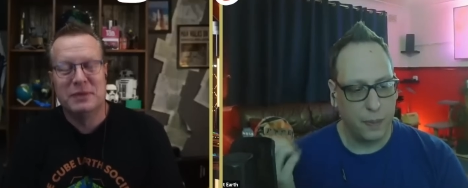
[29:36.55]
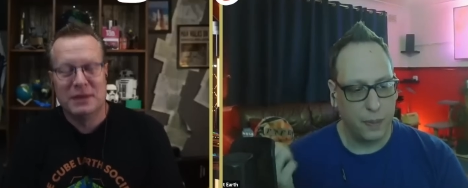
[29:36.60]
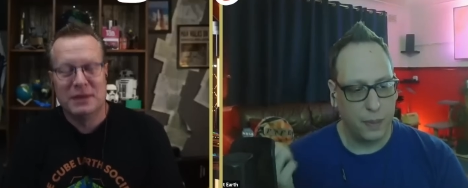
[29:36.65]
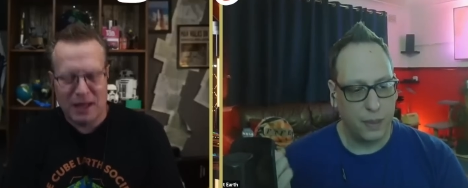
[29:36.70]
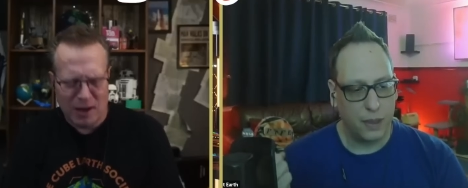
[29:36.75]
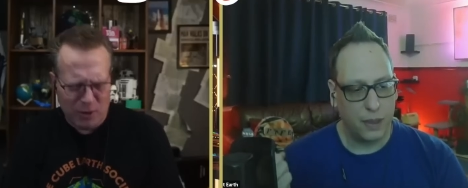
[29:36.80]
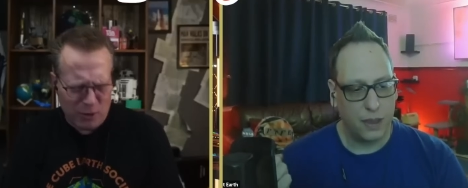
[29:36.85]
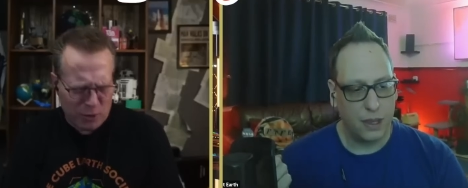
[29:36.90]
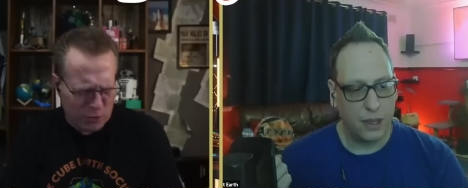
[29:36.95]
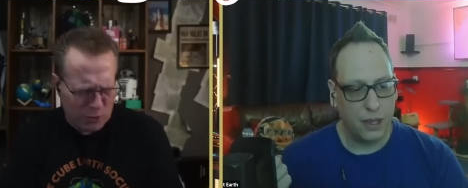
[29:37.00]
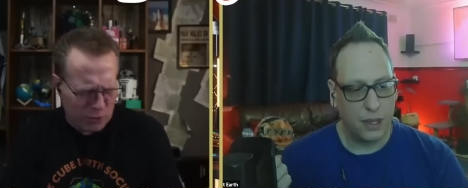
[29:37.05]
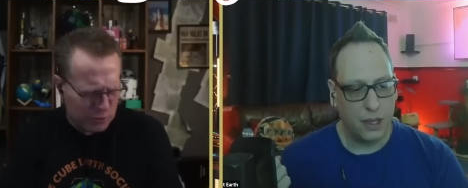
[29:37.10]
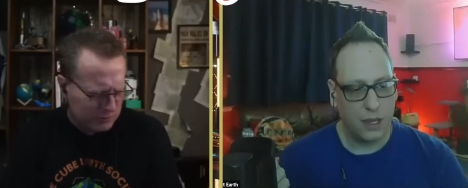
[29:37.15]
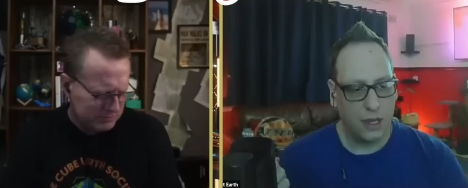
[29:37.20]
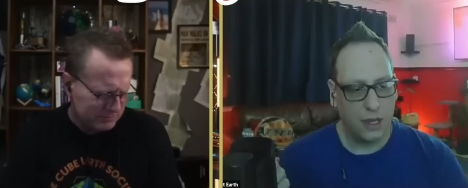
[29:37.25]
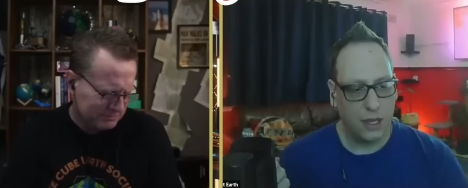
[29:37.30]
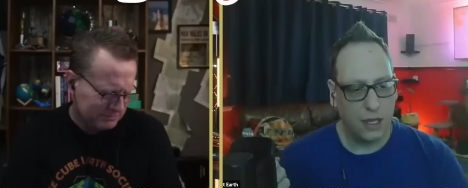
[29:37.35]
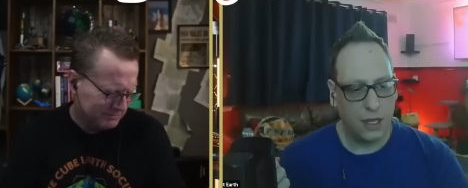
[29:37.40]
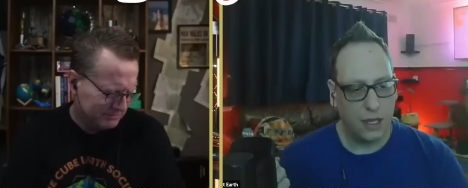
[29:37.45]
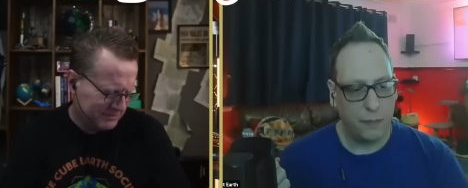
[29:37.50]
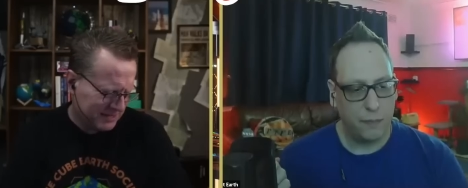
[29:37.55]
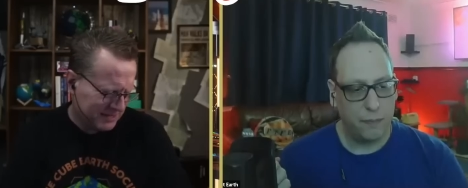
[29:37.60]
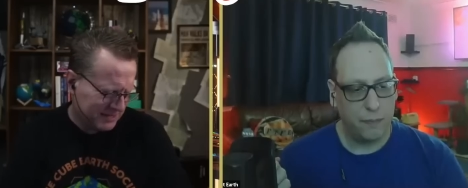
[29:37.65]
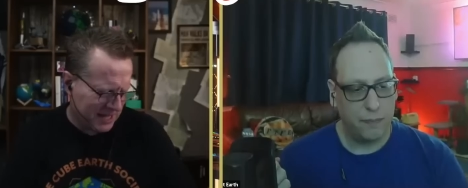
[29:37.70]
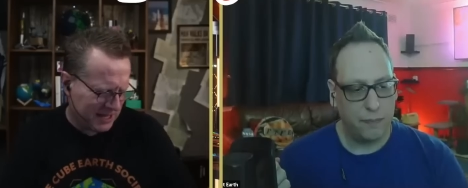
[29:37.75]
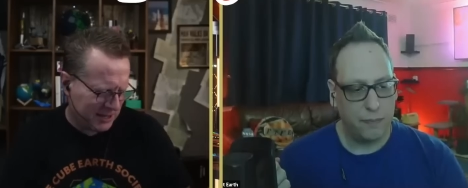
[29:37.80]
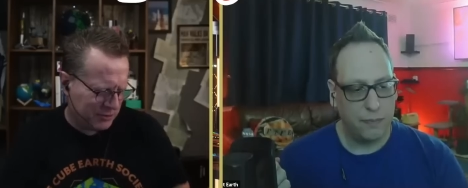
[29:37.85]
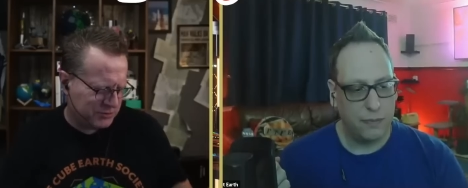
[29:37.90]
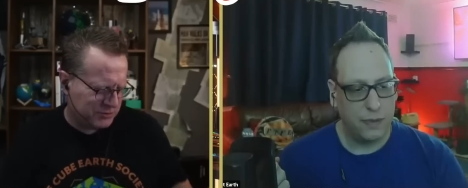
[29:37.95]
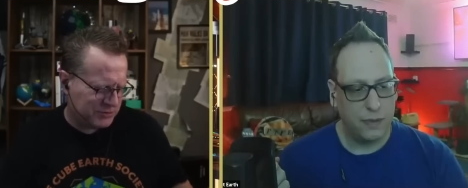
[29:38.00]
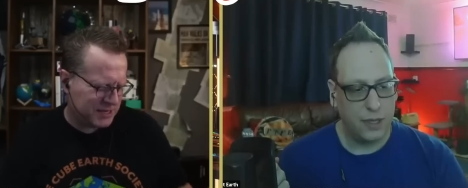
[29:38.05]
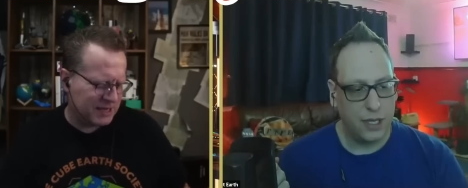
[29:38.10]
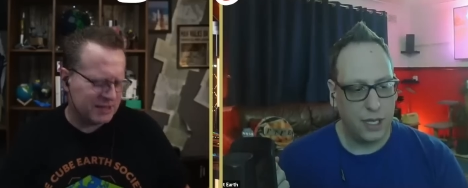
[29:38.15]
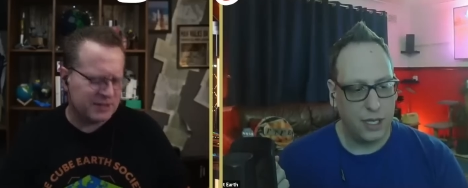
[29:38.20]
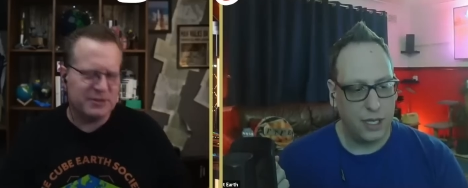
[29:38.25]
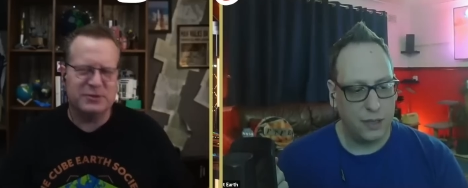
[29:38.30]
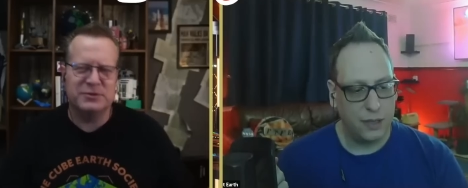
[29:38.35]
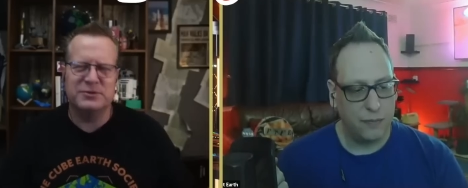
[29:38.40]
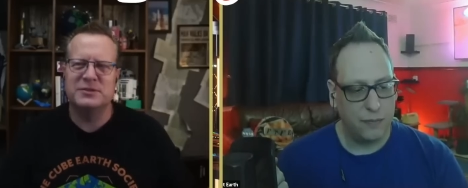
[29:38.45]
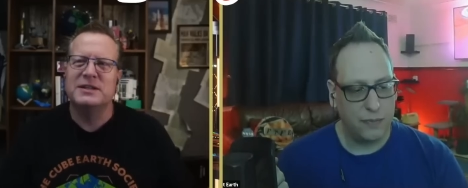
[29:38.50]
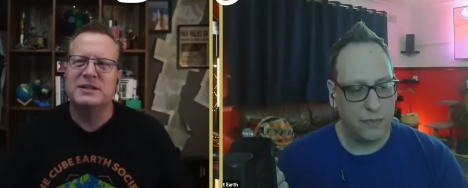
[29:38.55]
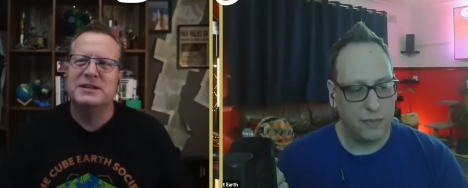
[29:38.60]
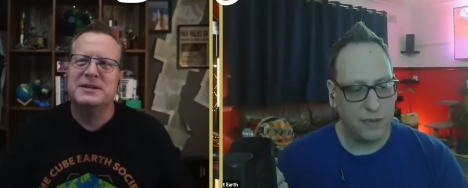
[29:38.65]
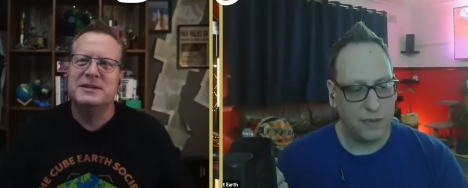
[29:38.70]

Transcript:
Speaker 1: Oh, thank you, Santos.